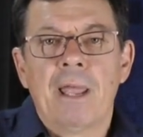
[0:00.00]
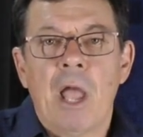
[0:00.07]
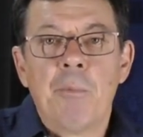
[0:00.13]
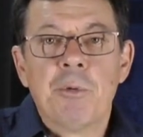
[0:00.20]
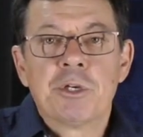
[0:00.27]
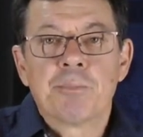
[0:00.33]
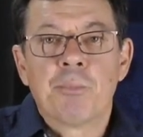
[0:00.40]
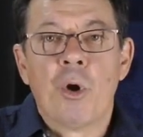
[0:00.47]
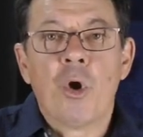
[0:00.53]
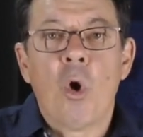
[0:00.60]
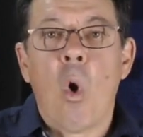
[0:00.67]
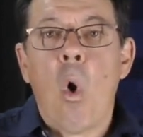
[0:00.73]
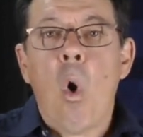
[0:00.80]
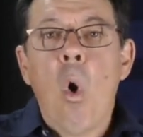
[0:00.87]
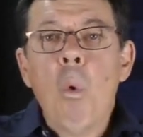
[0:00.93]
at which point
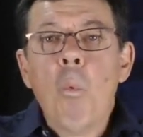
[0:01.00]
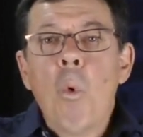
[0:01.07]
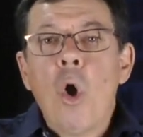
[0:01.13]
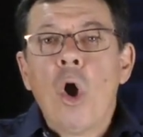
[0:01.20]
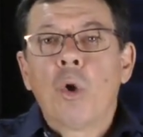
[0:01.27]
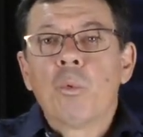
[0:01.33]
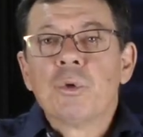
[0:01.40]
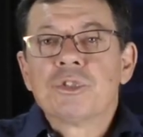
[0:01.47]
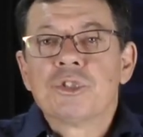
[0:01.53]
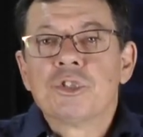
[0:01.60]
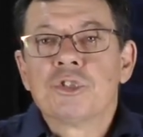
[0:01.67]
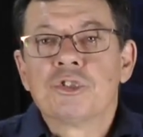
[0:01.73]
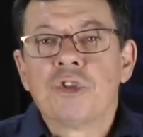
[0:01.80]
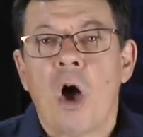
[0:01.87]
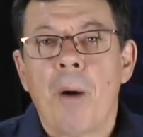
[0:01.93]
all work was to
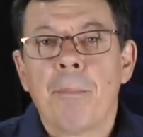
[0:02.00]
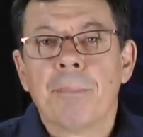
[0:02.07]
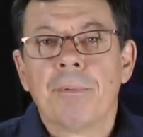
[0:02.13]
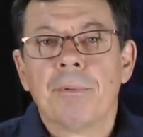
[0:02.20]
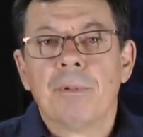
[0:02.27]
stop.